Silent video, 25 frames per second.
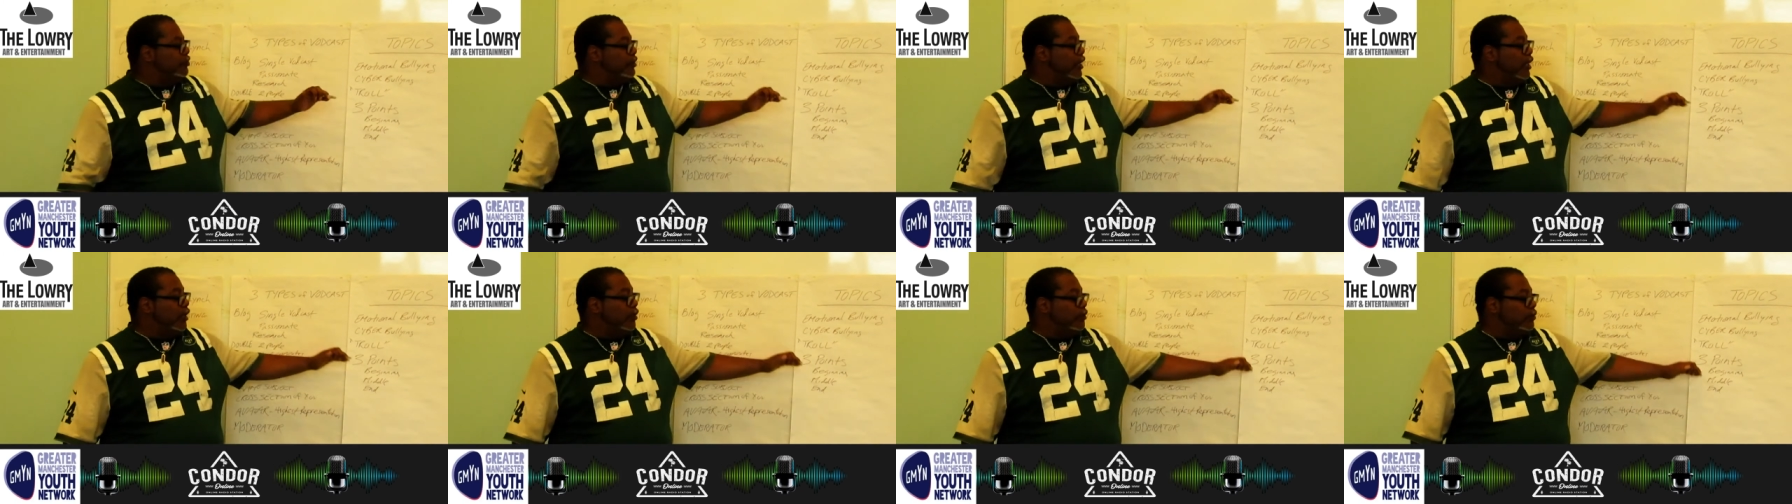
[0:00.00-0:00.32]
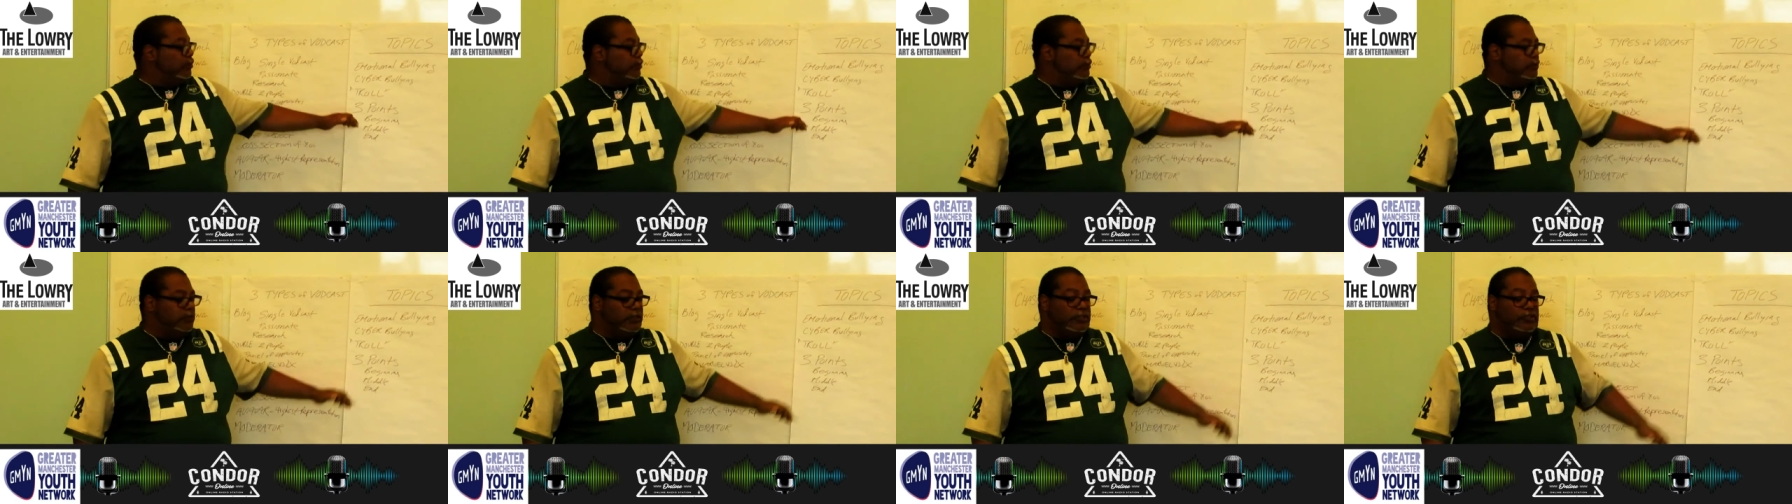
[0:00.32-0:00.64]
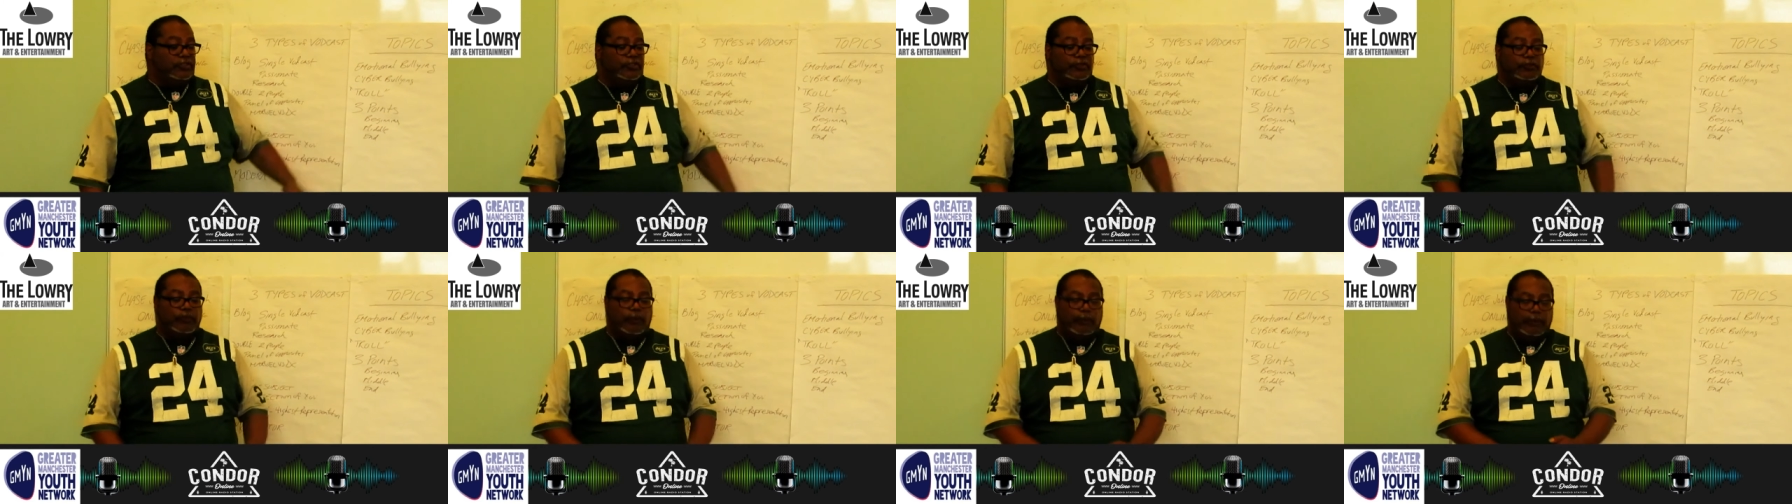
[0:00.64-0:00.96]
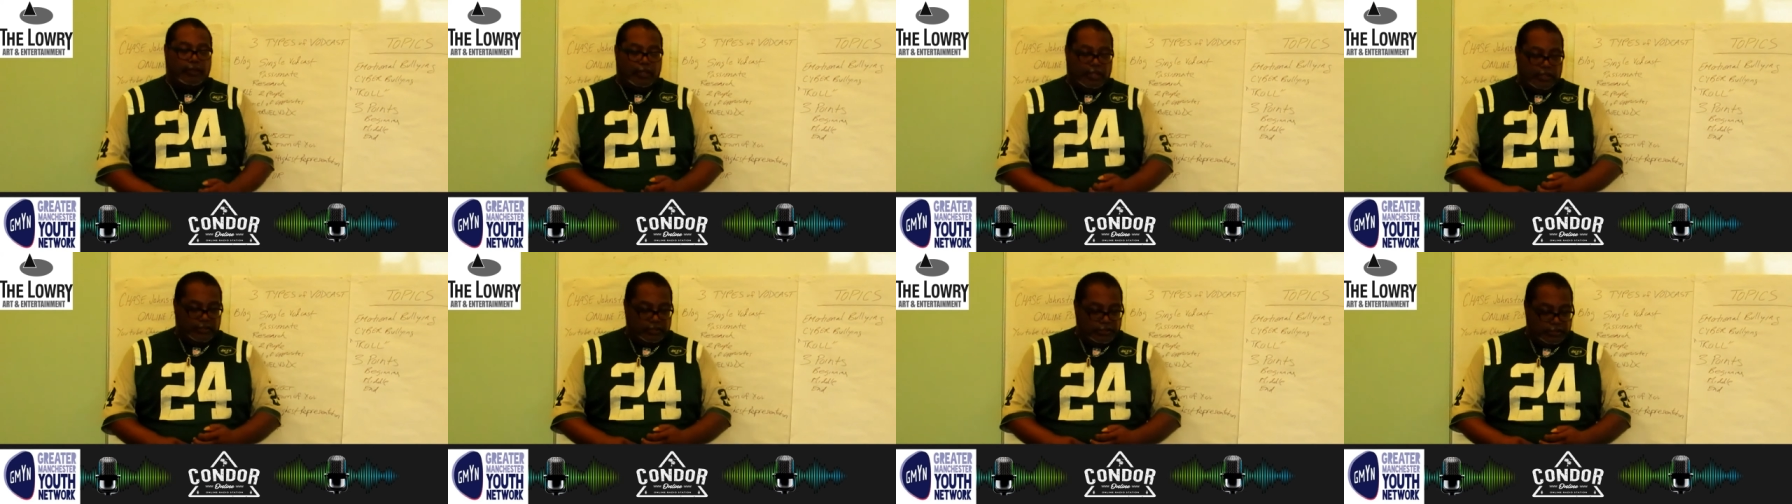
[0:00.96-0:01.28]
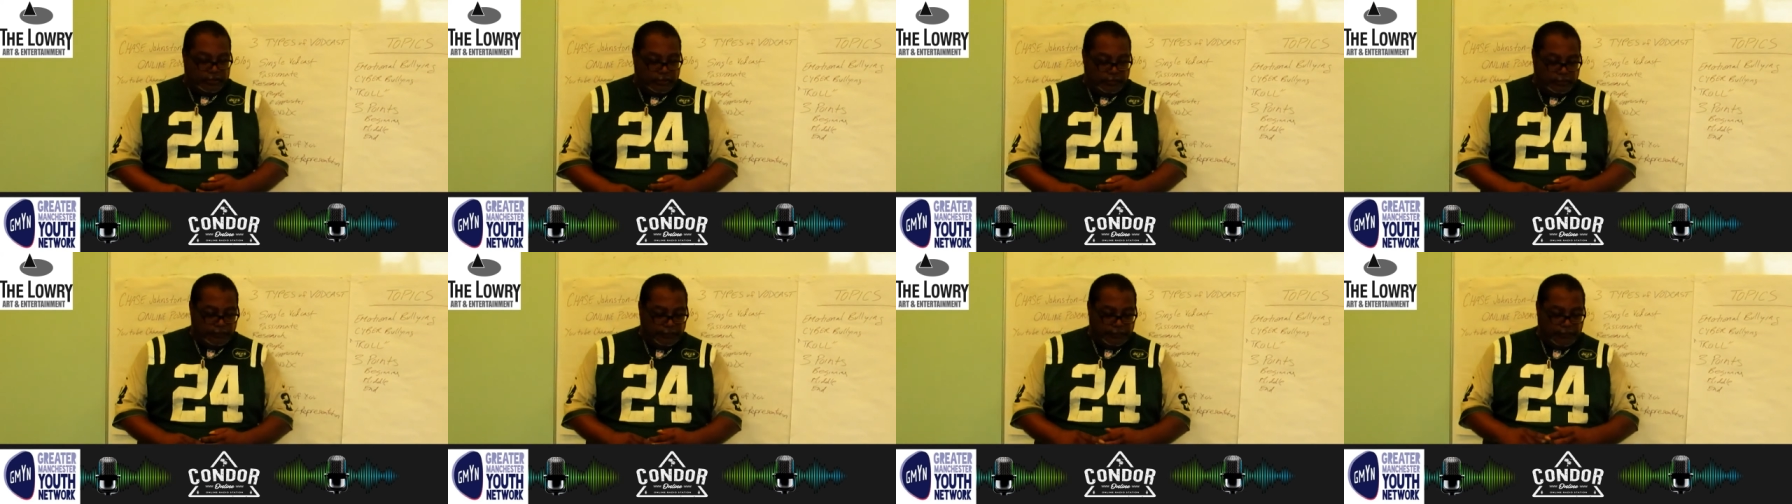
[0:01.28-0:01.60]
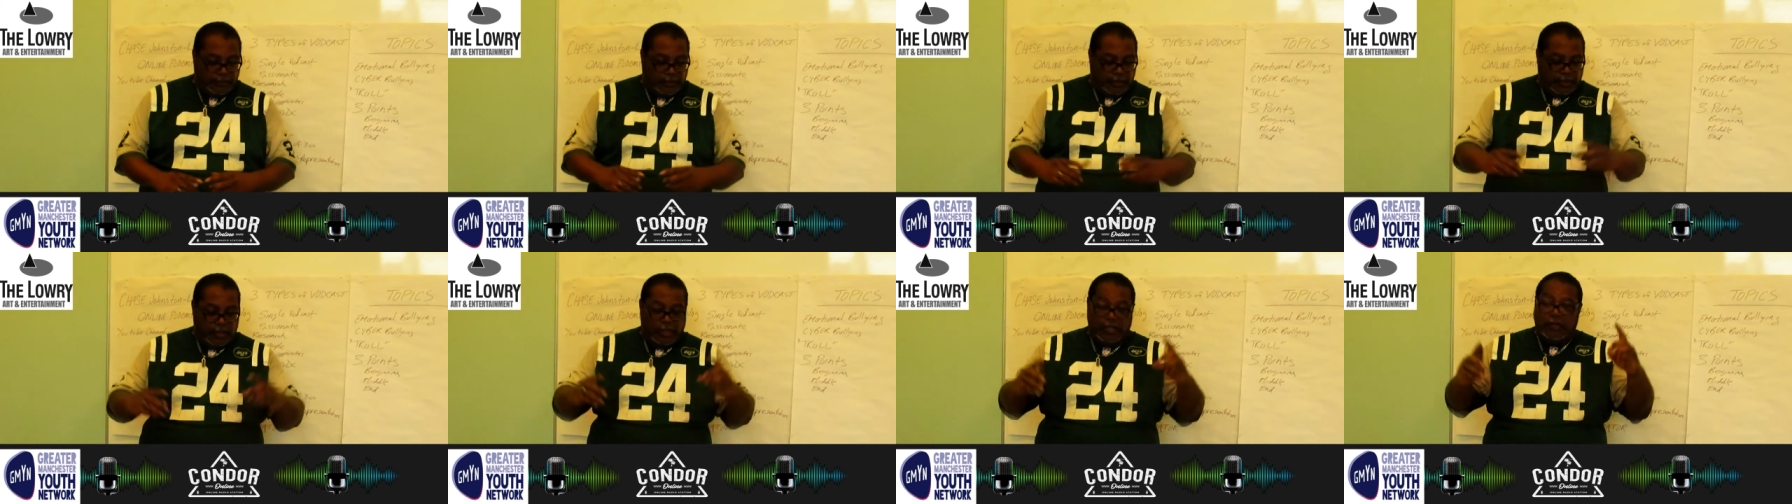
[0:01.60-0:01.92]
so, this is what we're gonna do,
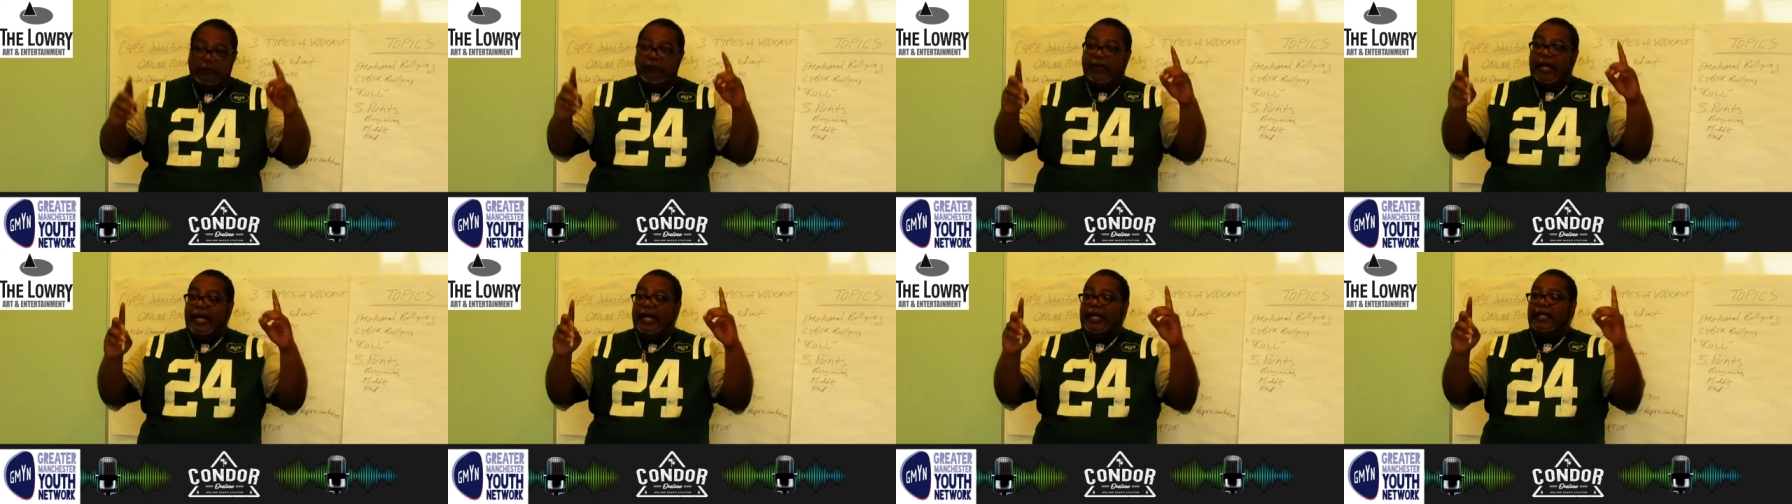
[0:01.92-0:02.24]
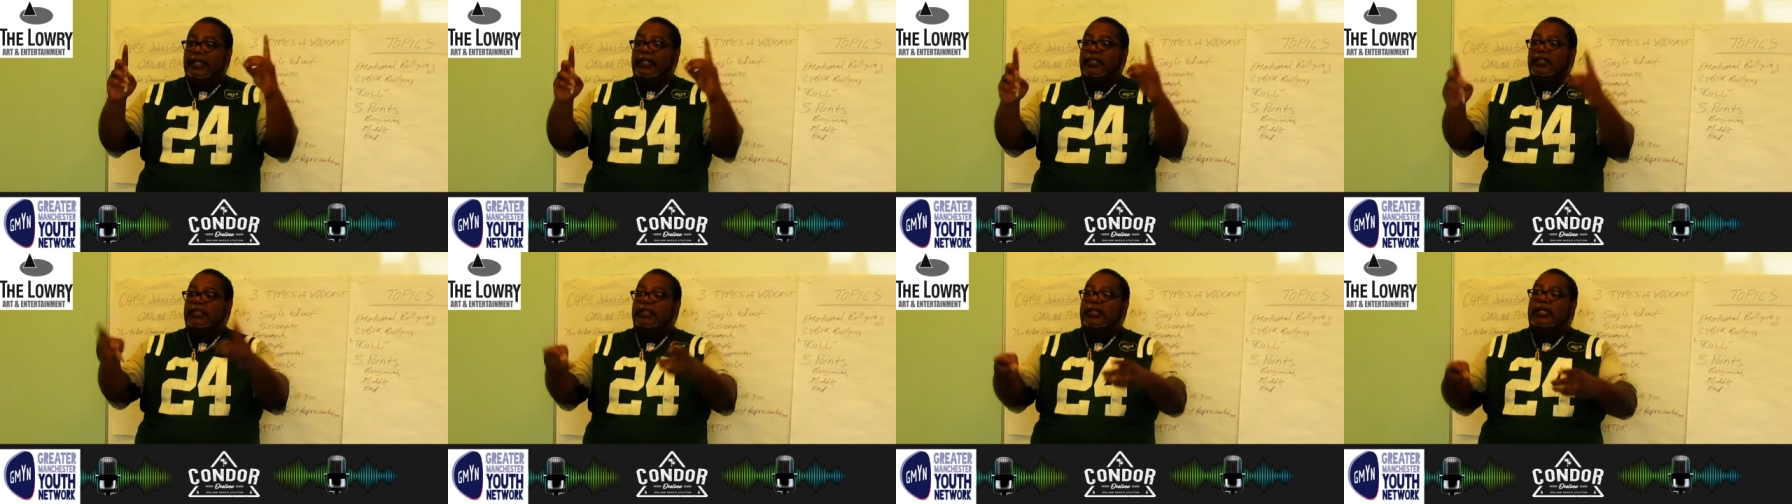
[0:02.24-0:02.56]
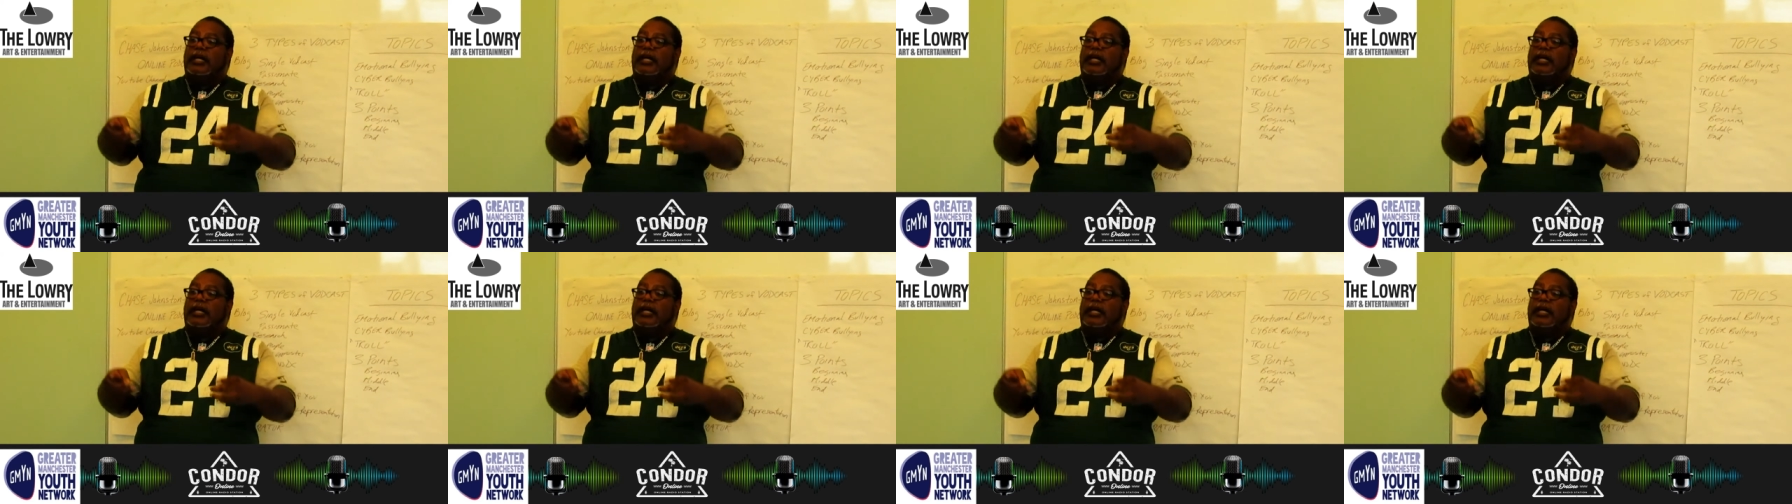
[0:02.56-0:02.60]
right?